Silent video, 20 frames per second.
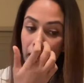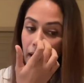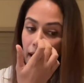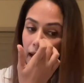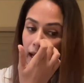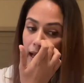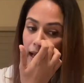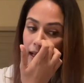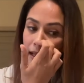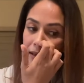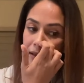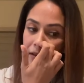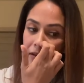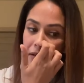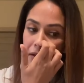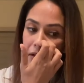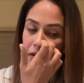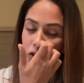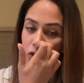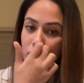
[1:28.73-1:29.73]
And
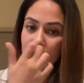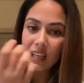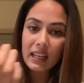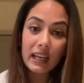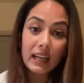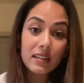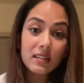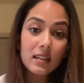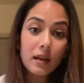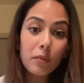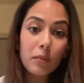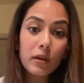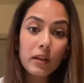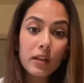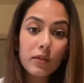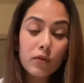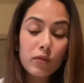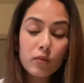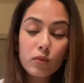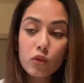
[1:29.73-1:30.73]
you can get
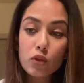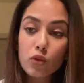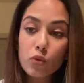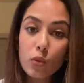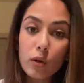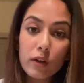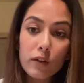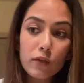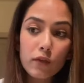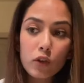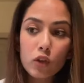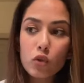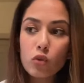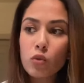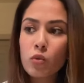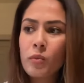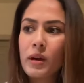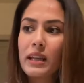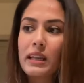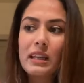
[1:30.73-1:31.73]
somebody to do it for you.
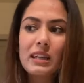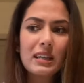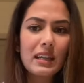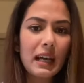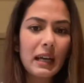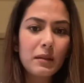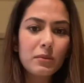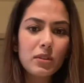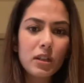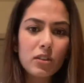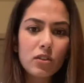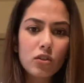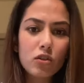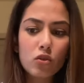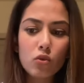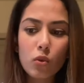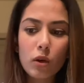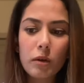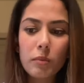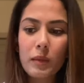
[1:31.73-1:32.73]
Many a times I just
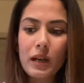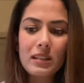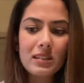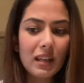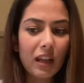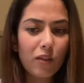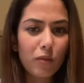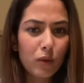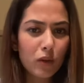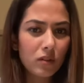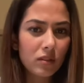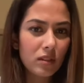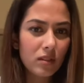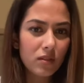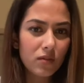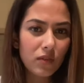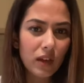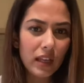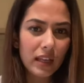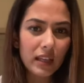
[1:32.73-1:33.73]
do it myself because it's
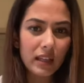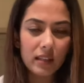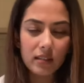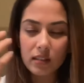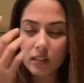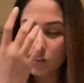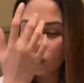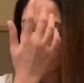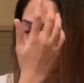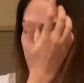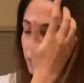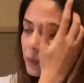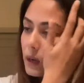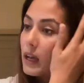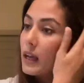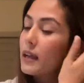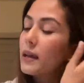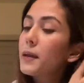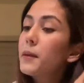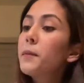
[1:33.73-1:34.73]
very easy to
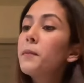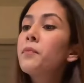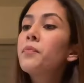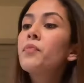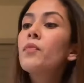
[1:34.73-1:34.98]
apply.